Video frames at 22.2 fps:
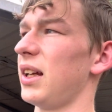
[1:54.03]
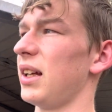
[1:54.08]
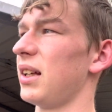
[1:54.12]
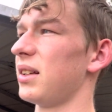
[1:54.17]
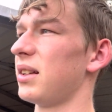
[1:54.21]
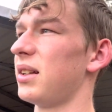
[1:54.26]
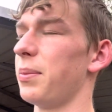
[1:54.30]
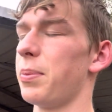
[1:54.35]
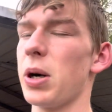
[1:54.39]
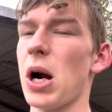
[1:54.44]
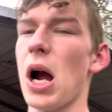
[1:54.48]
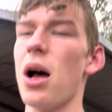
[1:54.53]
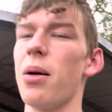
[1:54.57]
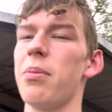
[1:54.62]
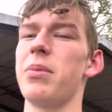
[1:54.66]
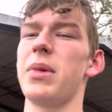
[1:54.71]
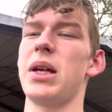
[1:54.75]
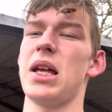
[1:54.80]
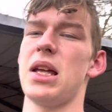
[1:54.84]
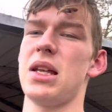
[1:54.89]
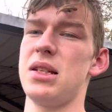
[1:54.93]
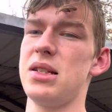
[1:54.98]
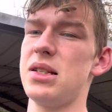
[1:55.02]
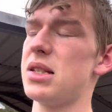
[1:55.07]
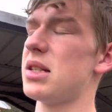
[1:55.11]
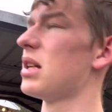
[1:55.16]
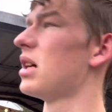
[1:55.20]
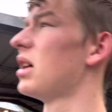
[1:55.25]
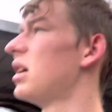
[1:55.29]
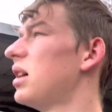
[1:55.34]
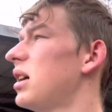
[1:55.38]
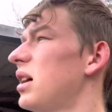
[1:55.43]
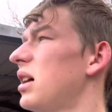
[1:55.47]
the problem is,
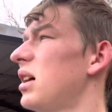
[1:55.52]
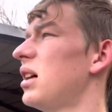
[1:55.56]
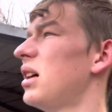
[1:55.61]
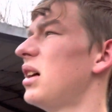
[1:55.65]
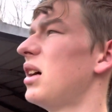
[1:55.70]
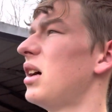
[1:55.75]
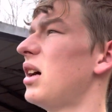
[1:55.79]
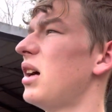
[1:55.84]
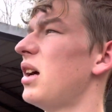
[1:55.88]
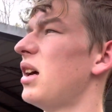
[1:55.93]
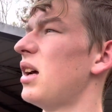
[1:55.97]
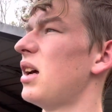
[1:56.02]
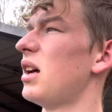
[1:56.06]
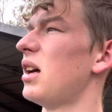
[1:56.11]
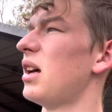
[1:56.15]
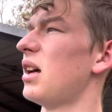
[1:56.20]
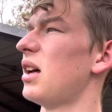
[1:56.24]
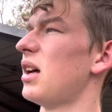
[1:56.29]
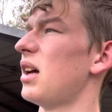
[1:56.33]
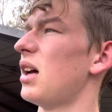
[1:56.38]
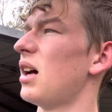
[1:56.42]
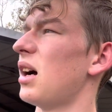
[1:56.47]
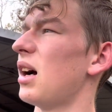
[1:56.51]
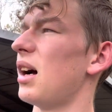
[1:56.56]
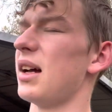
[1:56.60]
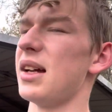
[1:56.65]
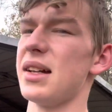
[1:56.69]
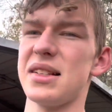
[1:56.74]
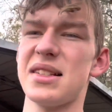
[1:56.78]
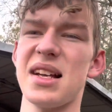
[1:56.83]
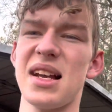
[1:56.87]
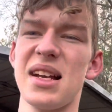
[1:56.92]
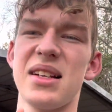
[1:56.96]

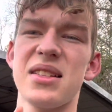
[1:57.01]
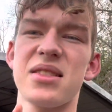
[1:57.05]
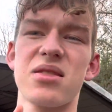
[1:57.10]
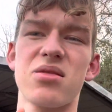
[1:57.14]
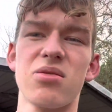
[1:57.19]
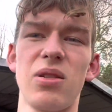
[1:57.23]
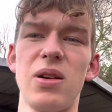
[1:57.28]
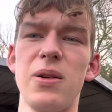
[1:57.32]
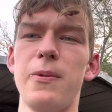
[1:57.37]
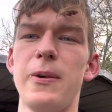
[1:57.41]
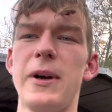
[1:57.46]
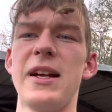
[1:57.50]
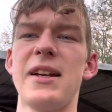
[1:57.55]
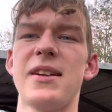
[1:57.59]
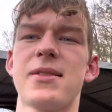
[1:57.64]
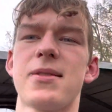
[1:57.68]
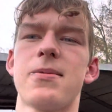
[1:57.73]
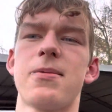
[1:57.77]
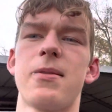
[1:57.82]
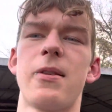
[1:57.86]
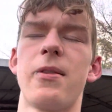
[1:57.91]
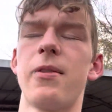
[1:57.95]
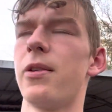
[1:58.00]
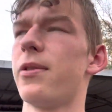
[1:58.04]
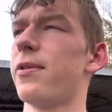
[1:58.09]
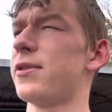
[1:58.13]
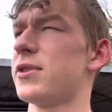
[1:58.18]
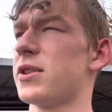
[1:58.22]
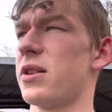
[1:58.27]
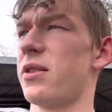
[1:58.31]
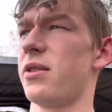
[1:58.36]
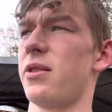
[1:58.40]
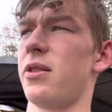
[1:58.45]
it takes 3 weeks for
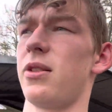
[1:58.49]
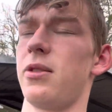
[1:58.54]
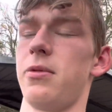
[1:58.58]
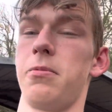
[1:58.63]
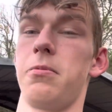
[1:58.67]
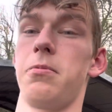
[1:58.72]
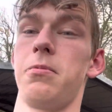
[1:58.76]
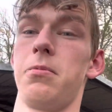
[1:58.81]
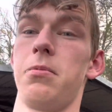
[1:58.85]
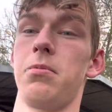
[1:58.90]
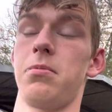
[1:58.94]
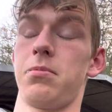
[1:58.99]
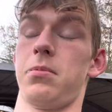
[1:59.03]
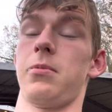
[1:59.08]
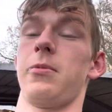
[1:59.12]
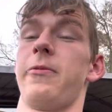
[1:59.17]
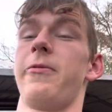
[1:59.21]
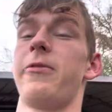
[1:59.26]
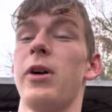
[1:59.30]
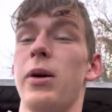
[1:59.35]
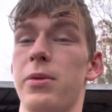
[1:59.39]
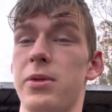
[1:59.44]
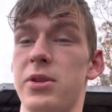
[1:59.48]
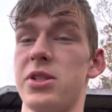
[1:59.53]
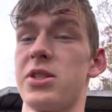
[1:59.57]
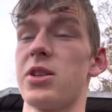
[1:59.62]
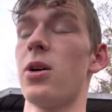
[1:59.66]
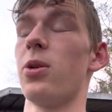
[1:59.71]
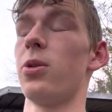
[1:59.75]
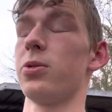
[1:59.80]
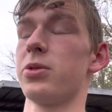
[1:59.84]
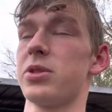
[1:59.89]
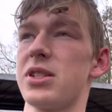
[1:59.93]

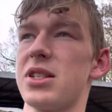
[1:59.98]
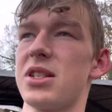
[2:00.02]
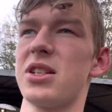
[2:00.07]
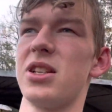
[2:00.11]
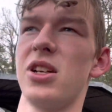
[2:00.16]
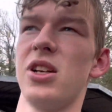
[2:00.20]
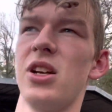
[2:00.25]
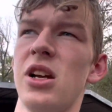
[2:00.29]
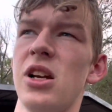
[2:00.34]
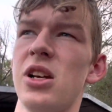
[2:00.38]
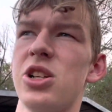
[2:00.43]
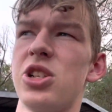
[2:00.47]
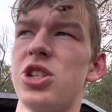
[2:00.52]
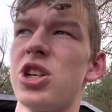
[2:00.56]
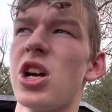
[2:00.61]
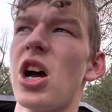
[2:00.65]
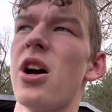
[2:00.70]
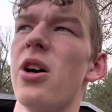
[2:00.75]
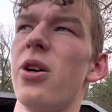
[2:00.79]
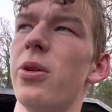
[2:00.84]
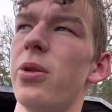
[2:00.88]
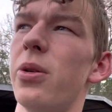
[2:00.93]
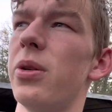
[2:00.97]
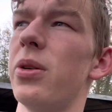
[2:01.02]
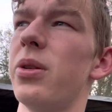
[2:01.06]
results to show.